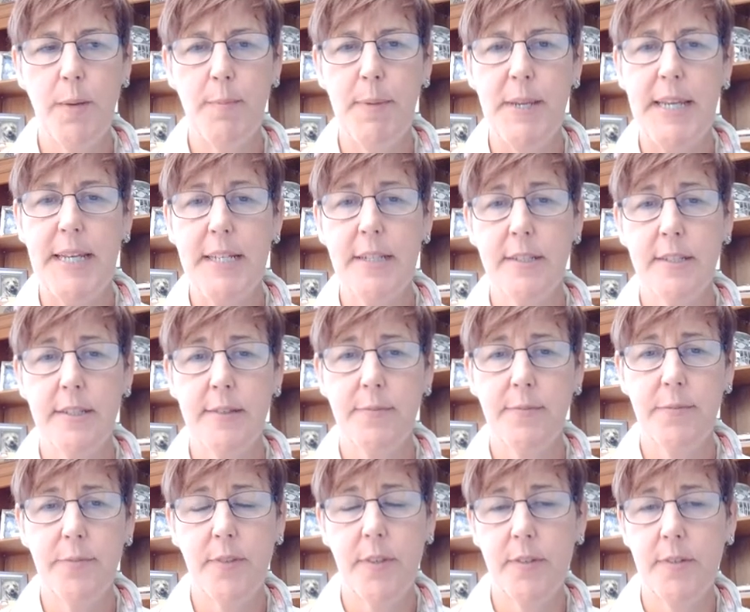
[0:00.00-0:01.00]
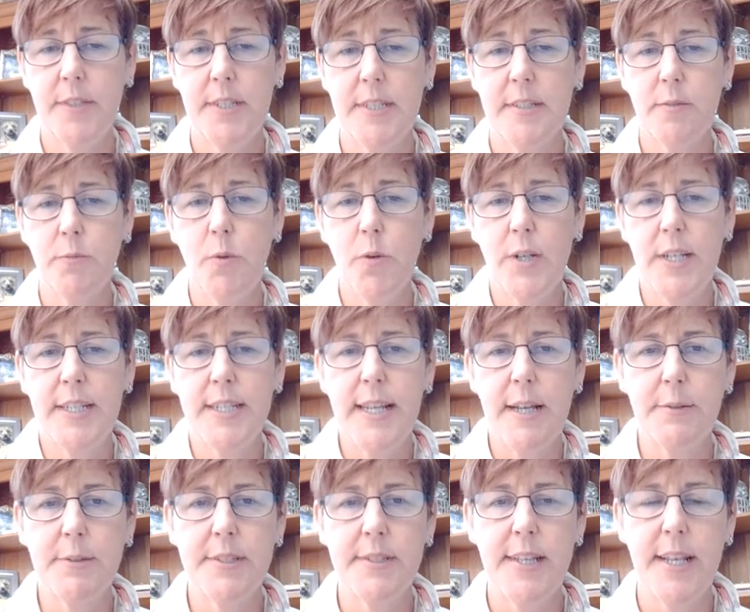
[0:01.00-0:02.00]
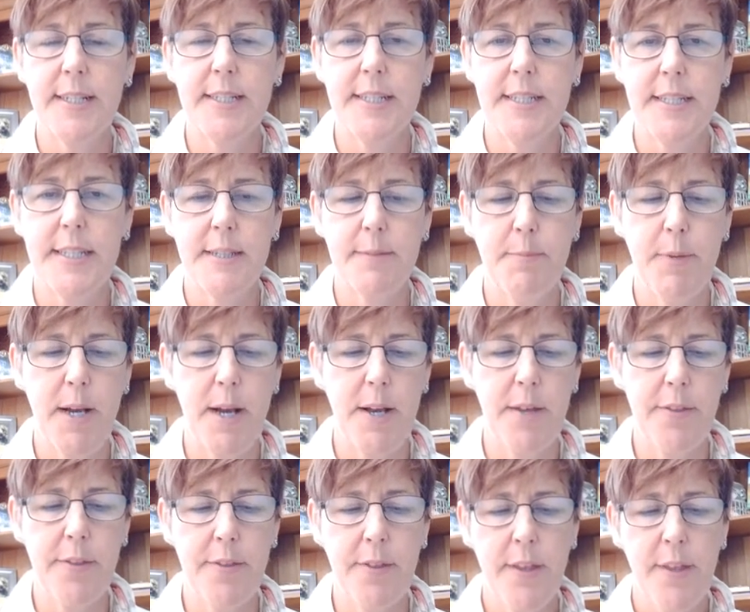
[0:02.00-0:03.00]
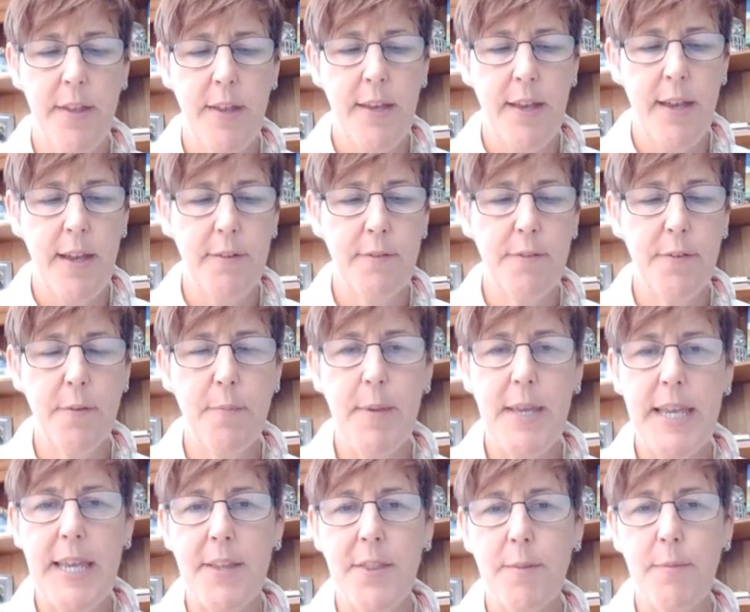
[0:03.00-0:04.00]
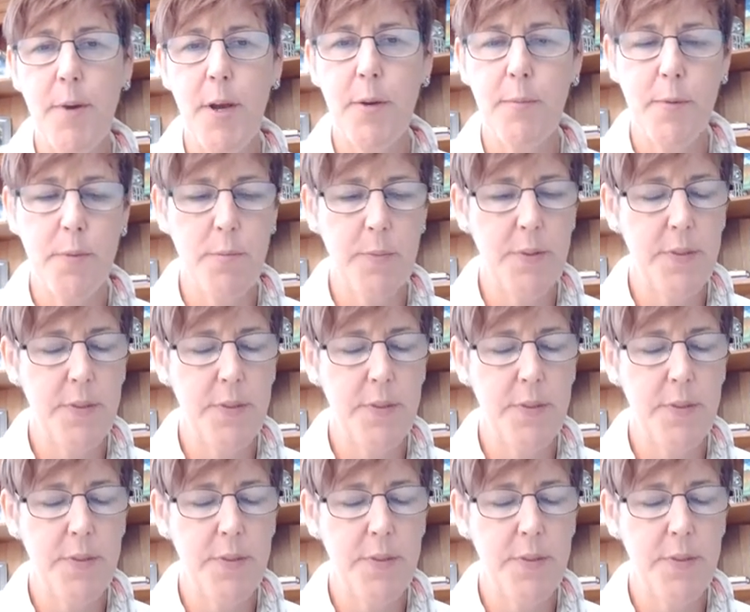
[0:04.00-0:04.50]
a beach, just walking down a sandy path. And for me at the moment